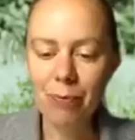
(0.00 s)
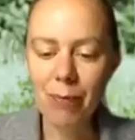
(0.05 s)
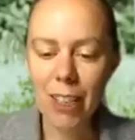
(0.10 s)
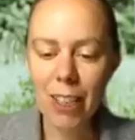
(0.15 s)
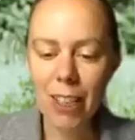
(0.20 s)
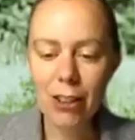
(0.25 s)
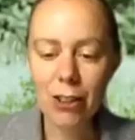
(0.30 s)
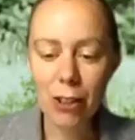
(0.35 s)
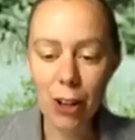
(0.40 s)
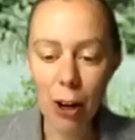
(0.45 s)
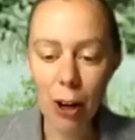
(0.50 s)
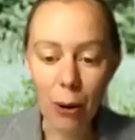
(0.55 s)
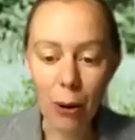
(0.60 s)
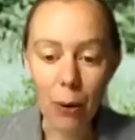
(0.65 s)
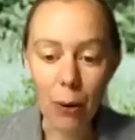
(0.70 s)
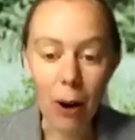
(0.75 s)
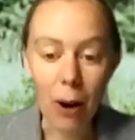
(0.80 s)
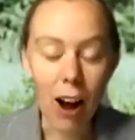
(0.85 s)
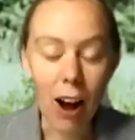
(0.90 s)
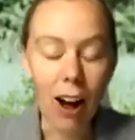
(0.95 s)

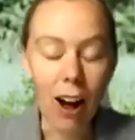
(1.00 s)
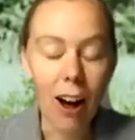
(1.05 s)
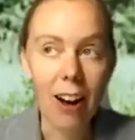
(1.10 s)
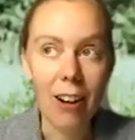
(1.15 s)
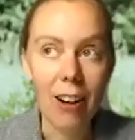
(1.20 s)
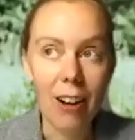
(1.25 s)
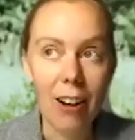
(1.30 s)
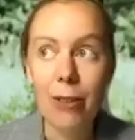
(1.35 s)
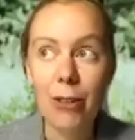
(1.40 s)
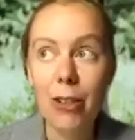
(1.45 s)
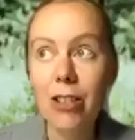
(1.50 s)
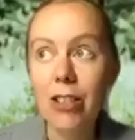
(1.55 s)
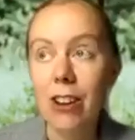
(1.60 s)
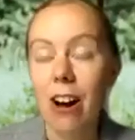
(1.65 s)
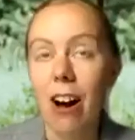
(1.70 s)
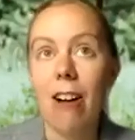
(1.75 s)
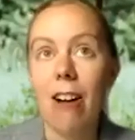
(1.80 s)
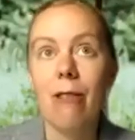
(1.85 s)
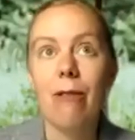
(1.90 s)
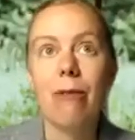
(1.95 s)
So first
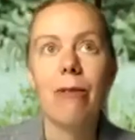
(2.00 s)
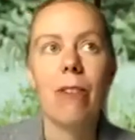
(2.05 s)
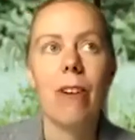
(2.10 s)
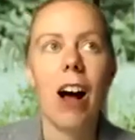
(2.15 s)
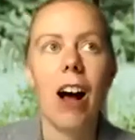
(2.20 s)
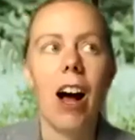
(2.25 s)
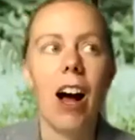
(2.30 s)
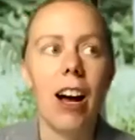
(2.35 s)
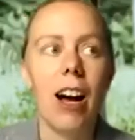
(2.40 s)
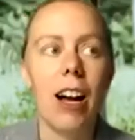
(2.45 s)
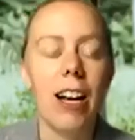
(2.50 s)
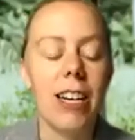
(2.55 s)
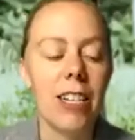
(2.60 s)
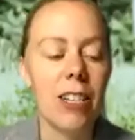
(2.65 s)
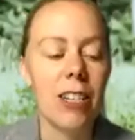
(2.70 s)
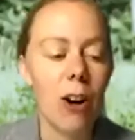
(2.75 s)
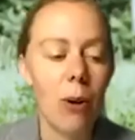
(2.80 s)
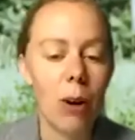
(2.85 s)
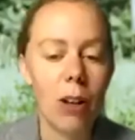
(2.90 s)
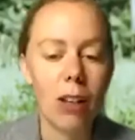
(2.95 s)
off, I
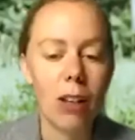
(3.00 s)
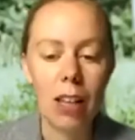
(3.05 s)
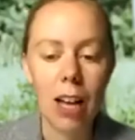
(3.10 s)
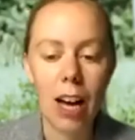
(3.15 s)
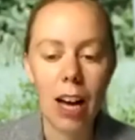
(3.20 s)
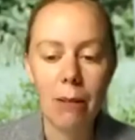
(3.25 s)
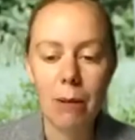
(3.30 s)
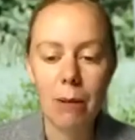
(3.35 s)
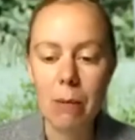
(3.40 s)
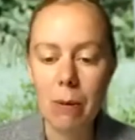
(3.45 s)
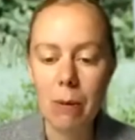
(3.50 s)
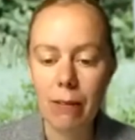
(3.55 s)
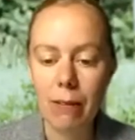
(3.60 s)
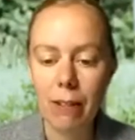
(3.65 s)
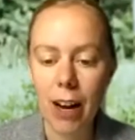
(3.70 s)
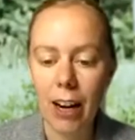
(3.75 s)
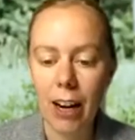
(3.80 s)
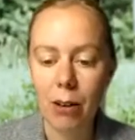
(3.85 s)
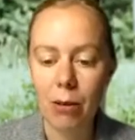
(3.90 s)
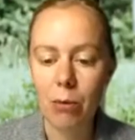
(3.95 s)
know a lot of people have
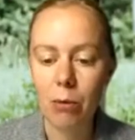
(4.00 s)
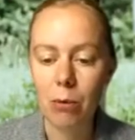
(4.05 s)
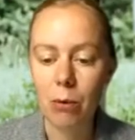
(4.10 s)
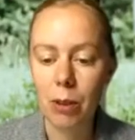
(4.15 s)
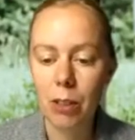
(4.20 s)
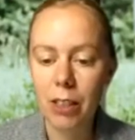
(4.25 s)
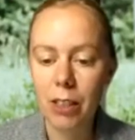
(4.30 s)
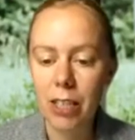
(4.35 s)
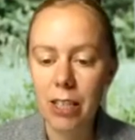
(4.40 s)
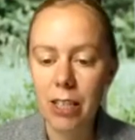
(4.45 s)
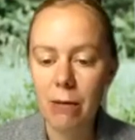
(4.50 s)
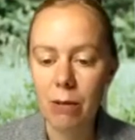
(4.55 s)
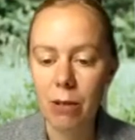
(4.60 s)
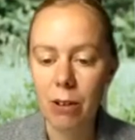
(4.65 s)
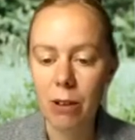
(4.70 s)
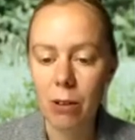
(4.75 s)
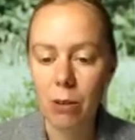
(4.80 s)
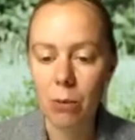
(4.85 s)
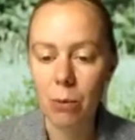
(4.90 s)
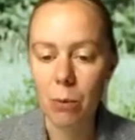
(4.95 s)
had a really
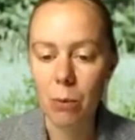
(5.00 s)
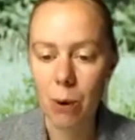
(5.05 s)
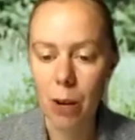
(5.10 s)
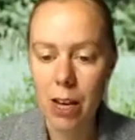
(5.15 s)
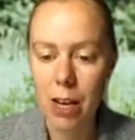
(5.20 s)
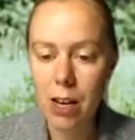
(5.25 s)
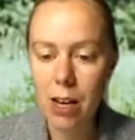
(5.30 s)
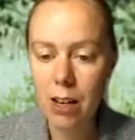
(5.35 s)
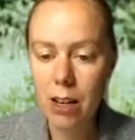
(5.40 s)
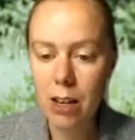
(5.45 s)
difficult week,